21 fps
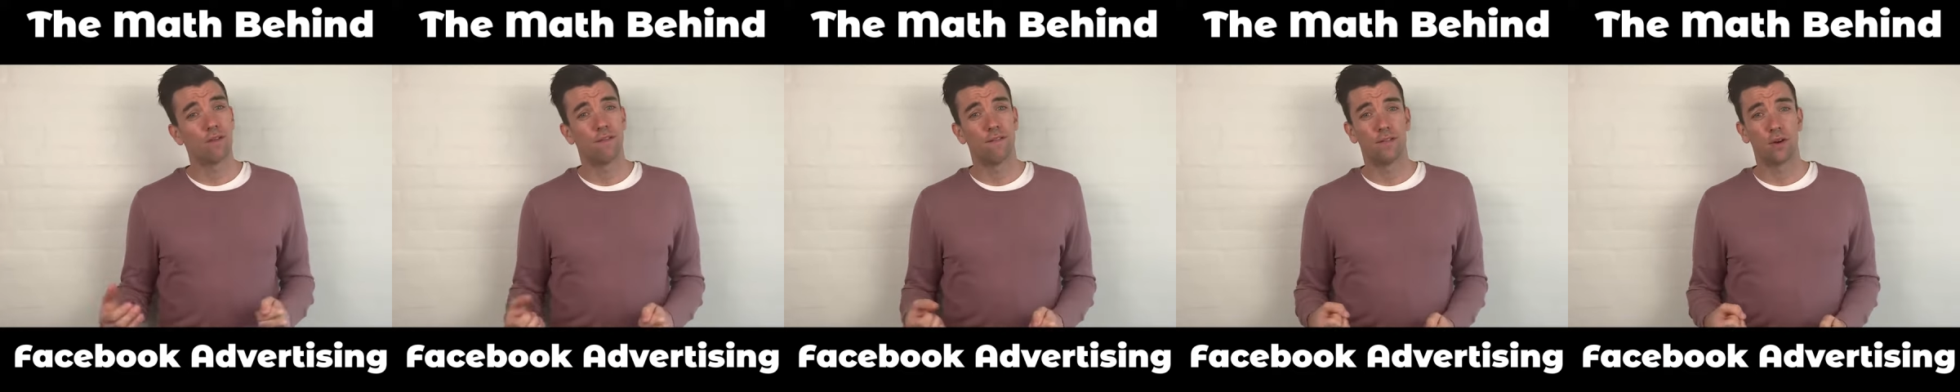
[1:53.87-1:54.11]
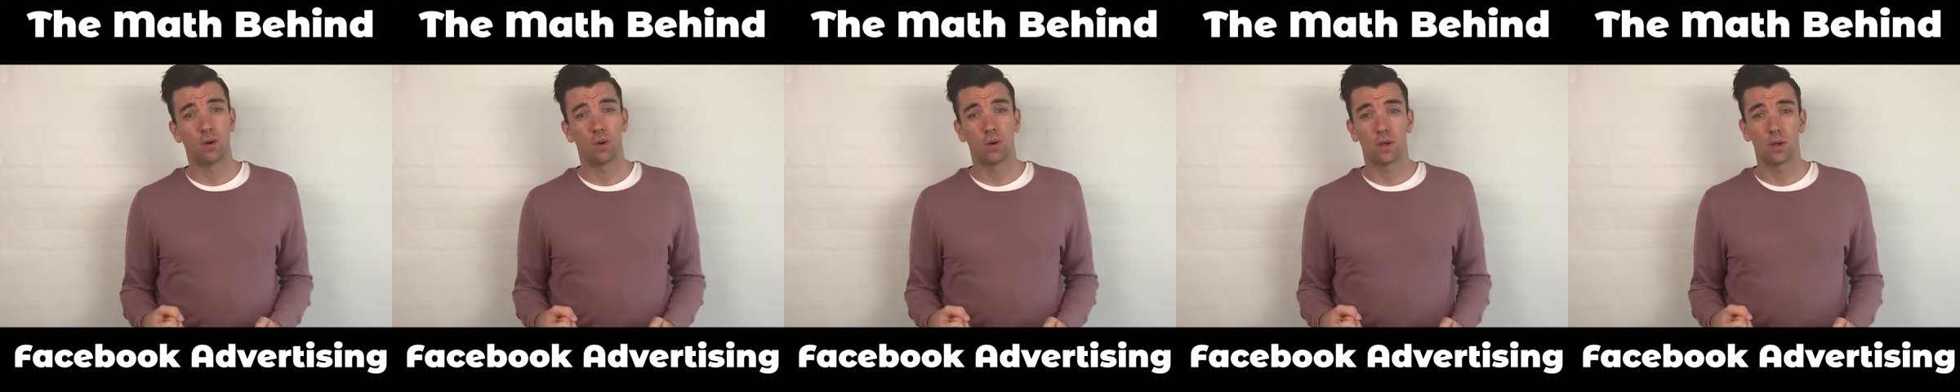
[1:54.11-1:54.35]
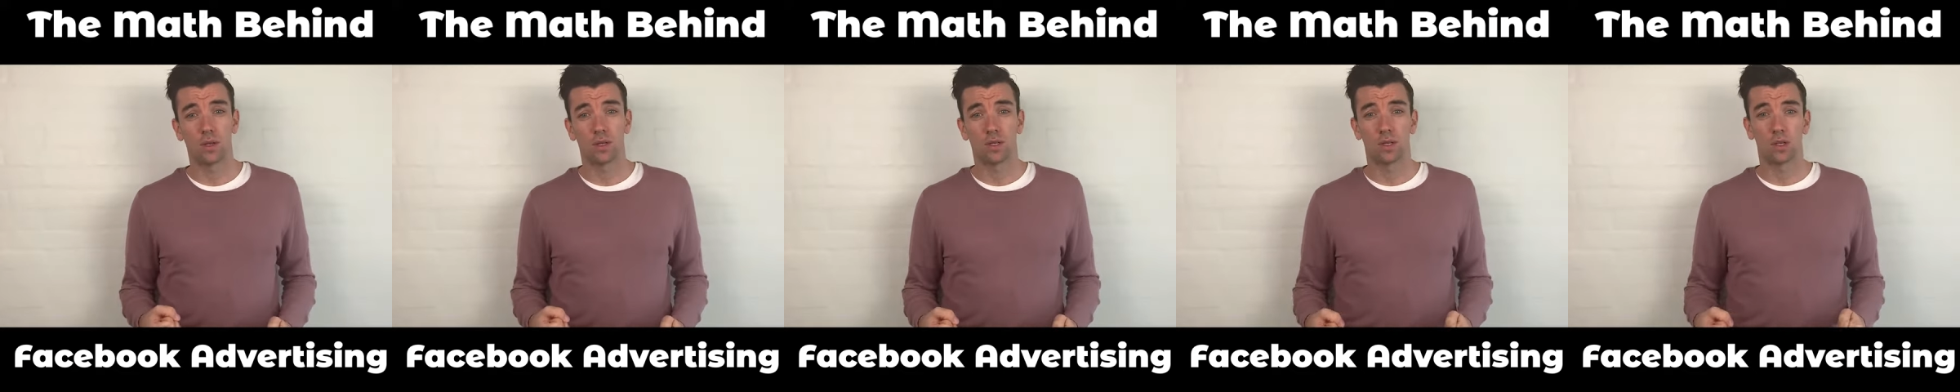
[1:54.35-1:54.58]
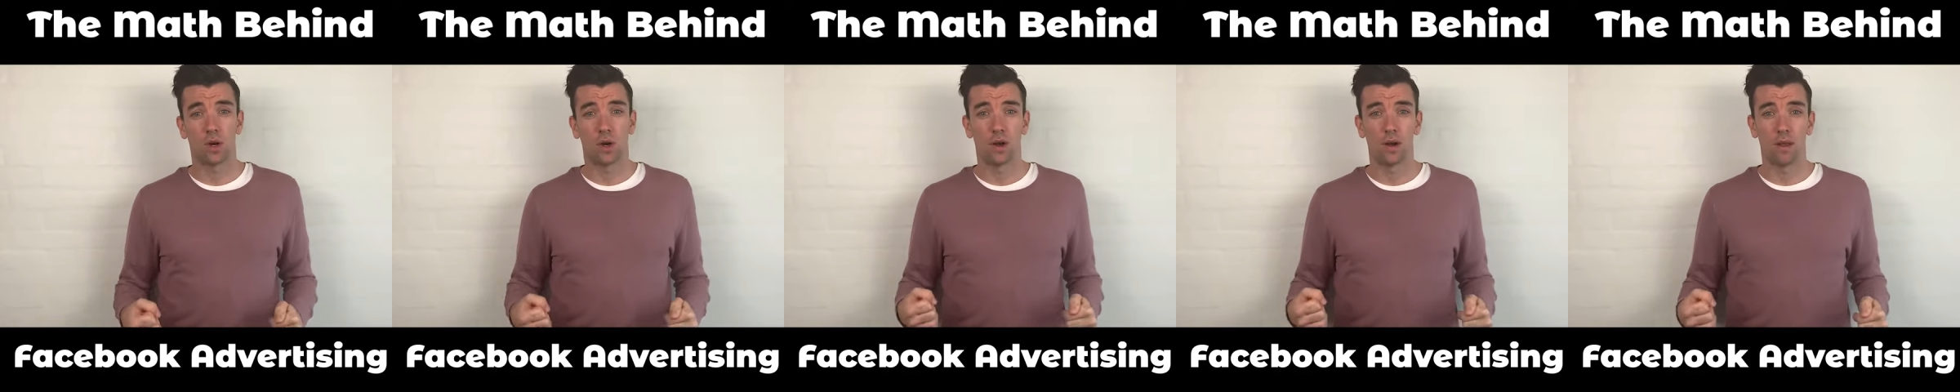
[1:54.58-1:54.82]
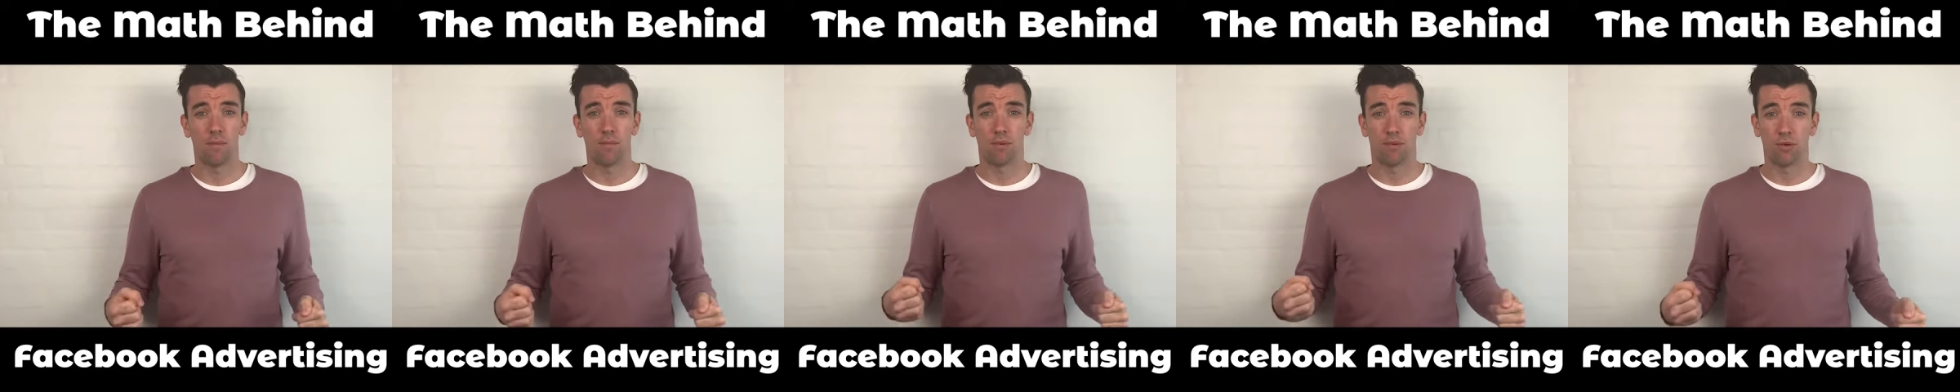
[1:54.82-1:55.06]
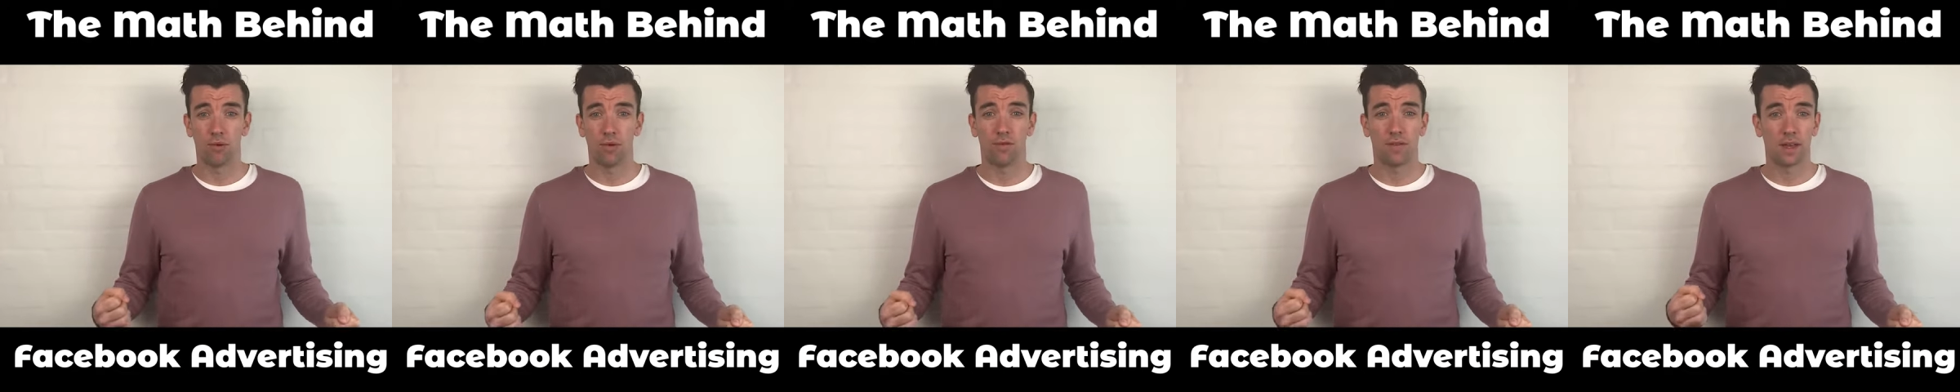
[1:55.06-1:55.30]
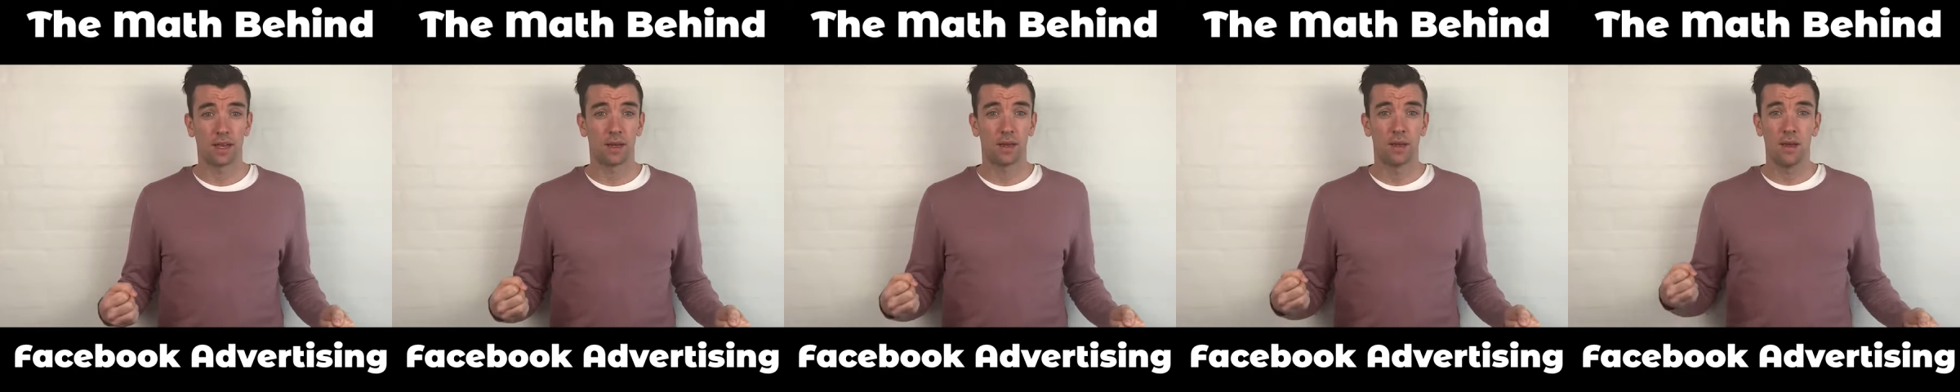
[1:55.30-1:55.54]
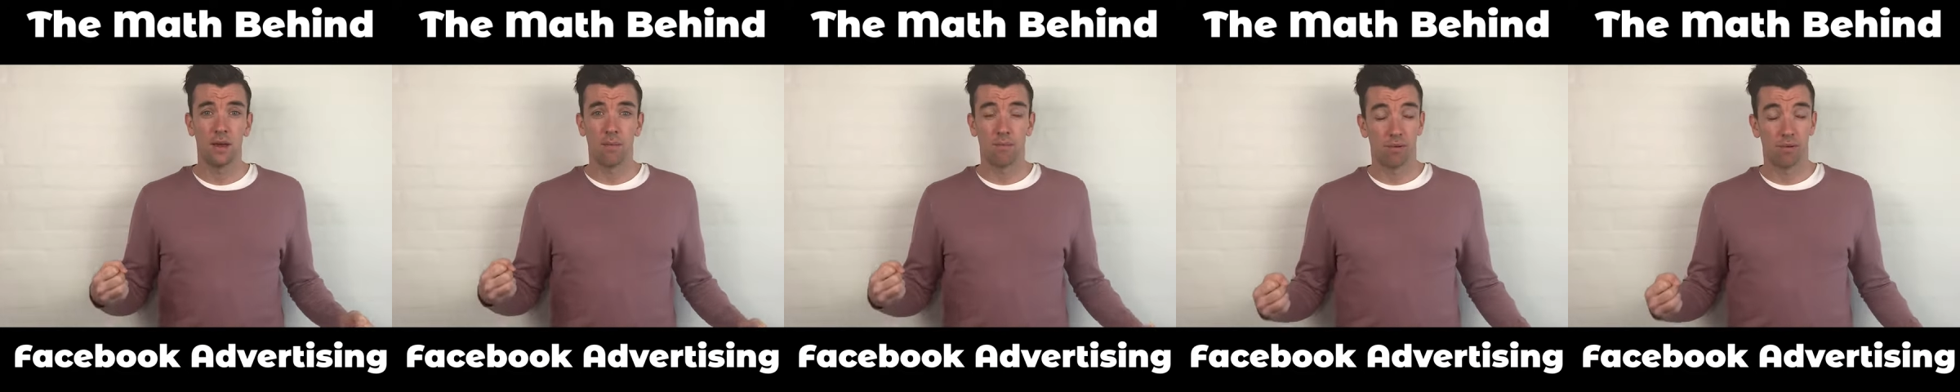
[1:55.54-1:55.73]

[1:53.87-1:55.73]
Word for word: focus on improving